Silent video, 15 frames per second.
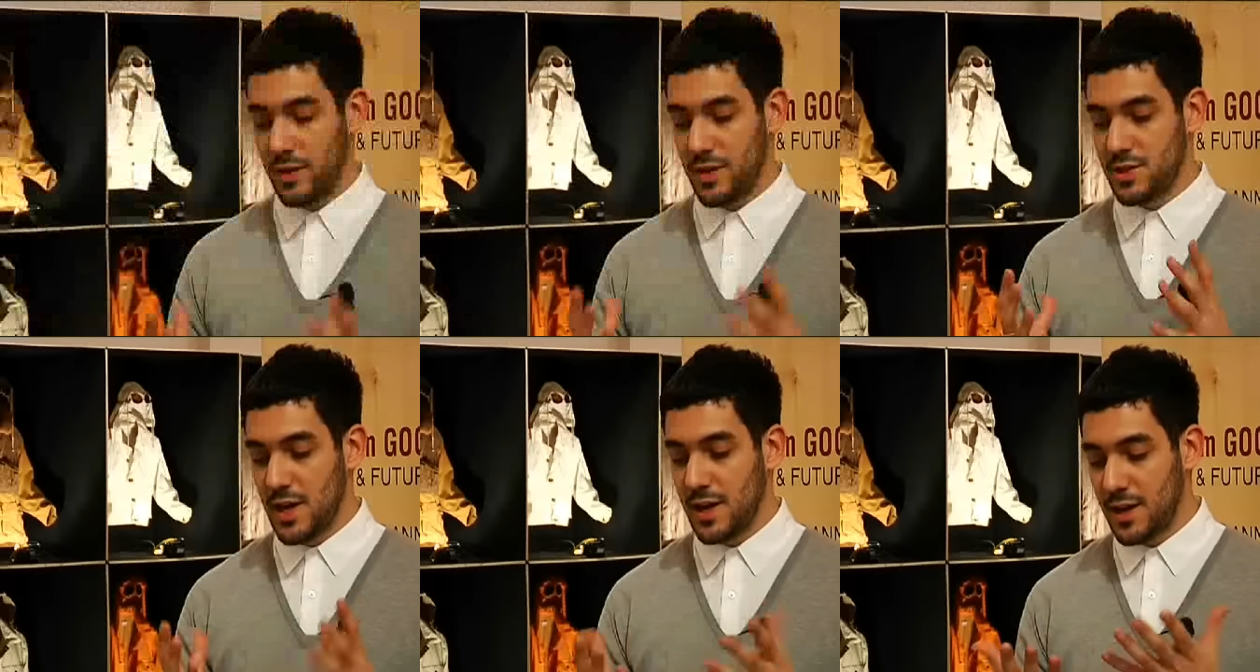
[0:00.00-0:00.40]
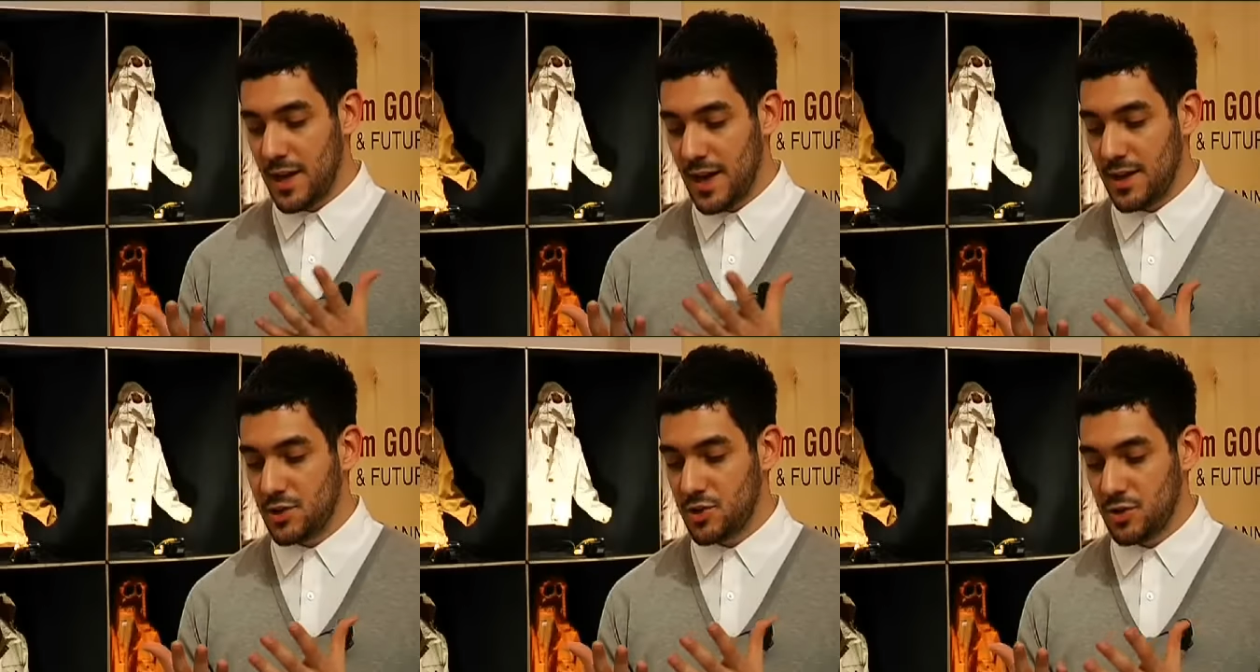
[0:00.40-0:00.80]
the jacket
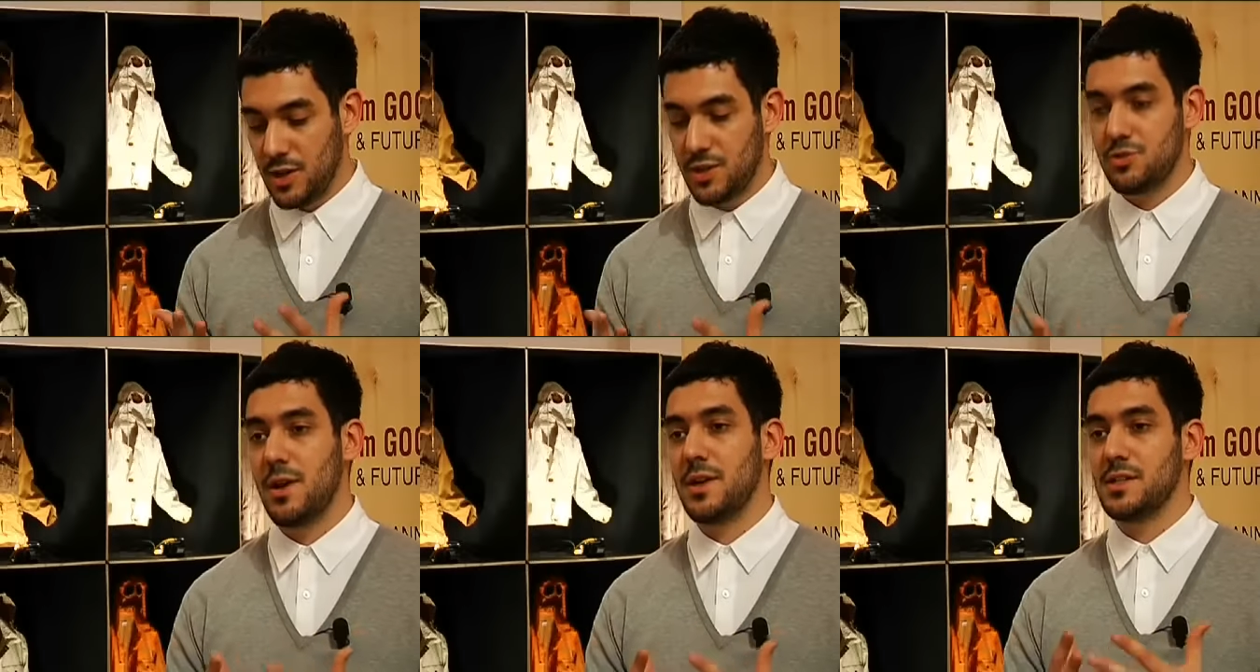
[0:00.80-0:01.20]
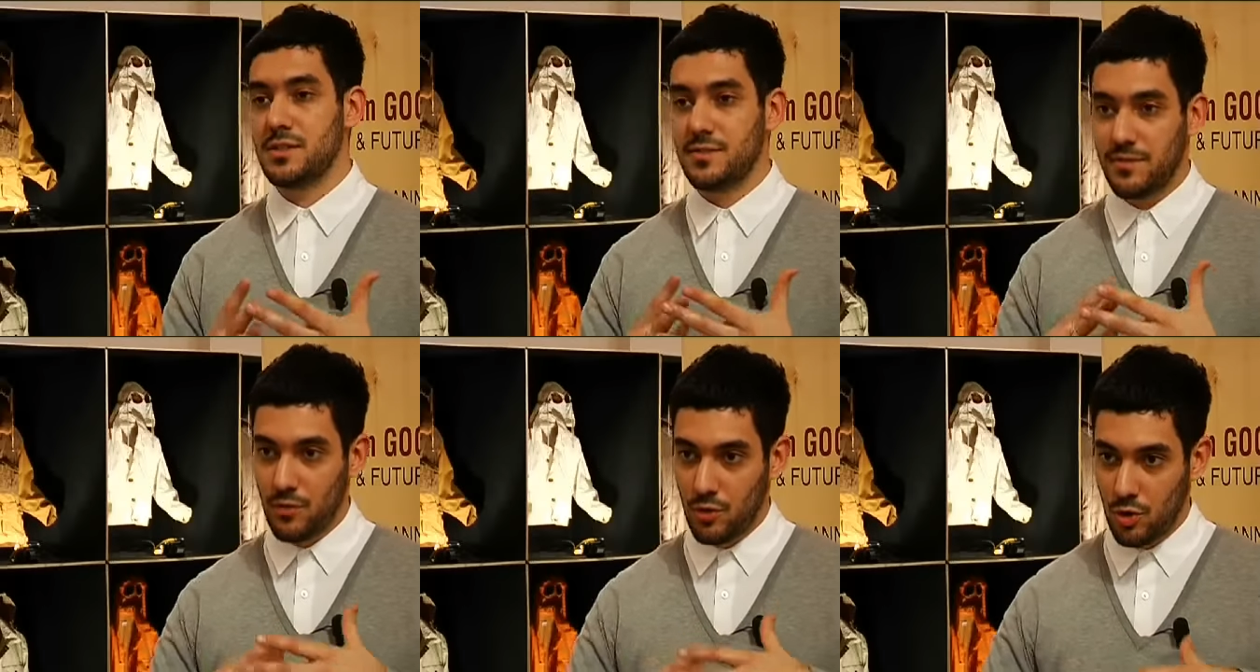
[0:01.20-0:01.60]
actually
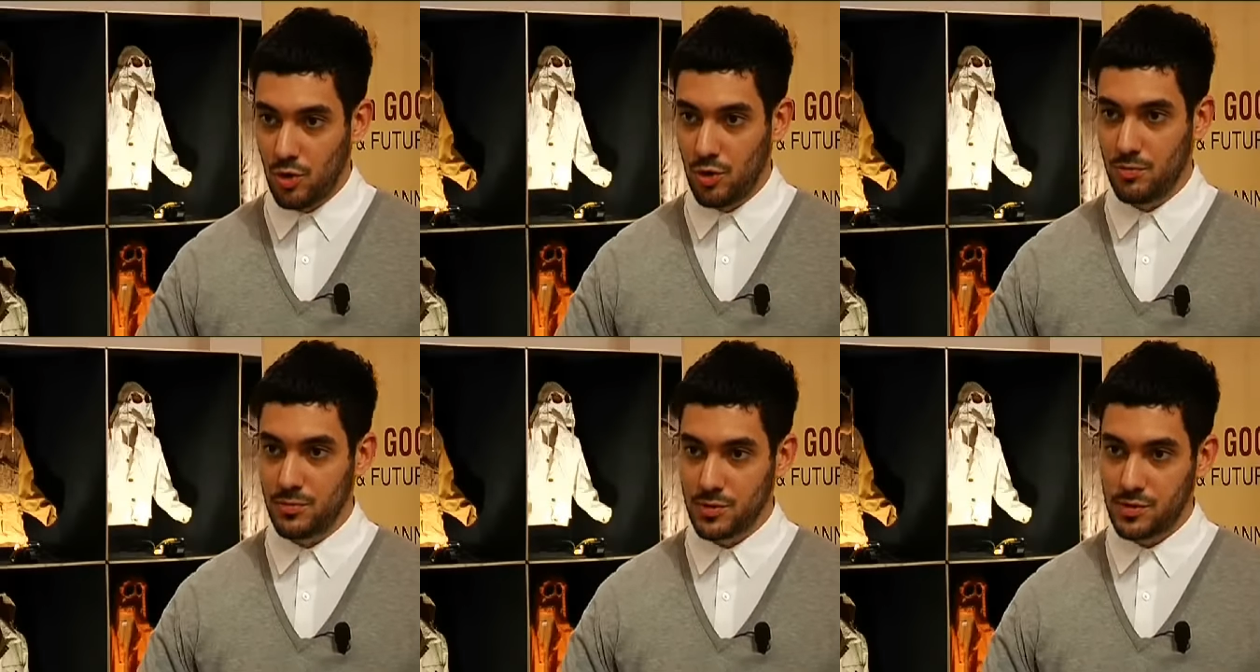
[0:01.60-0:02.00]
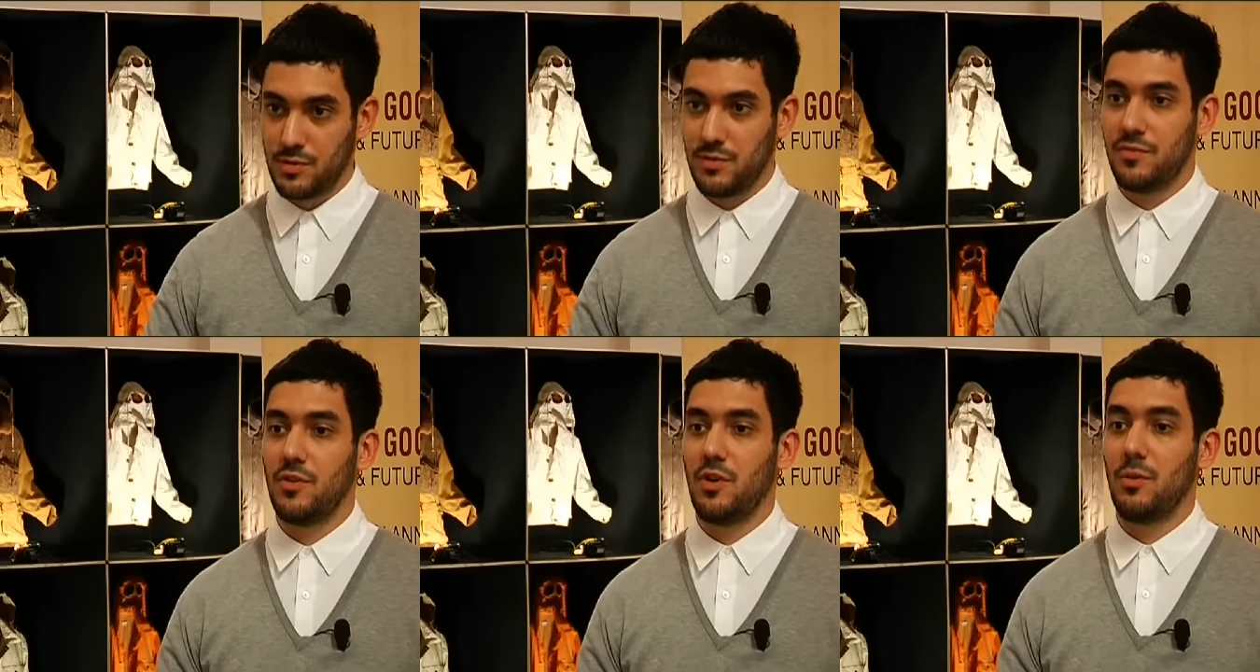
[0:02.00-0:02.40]
transforms
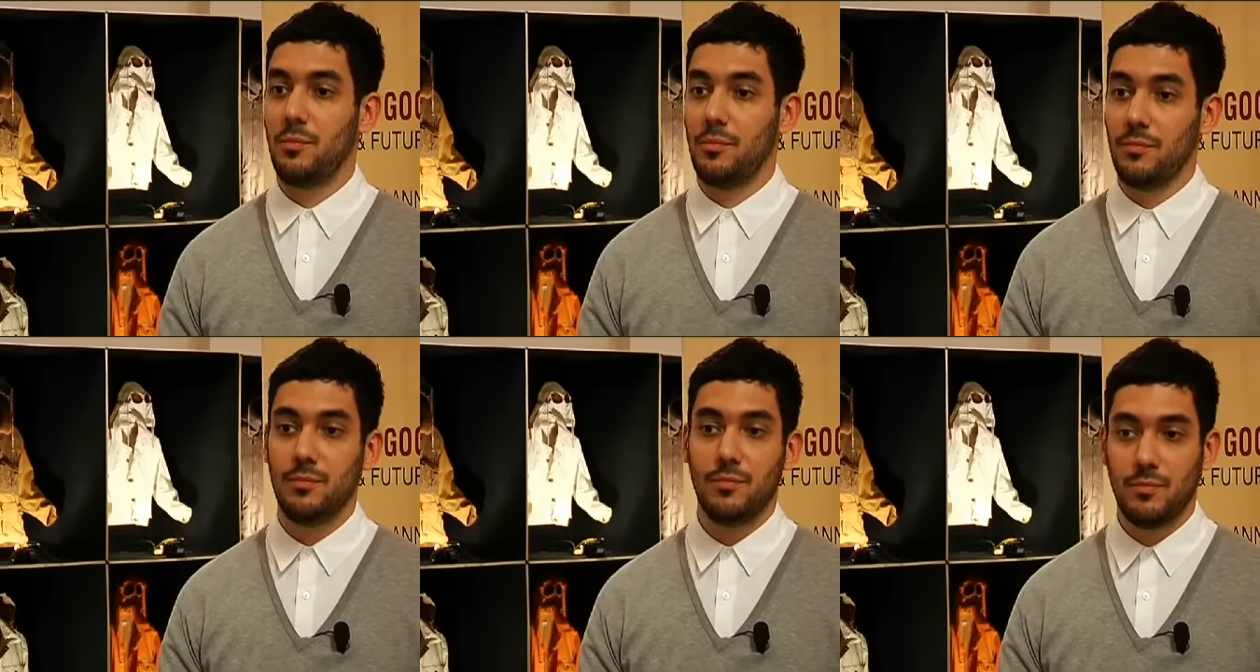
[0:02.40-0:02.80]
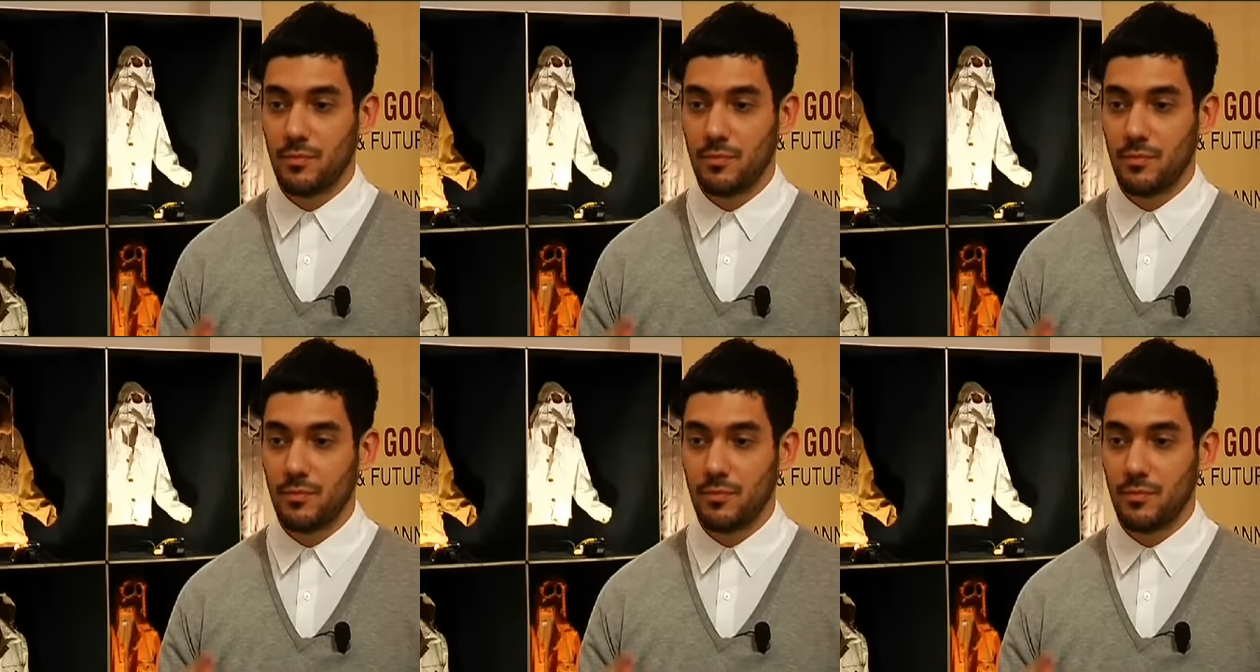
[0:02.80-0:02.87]
from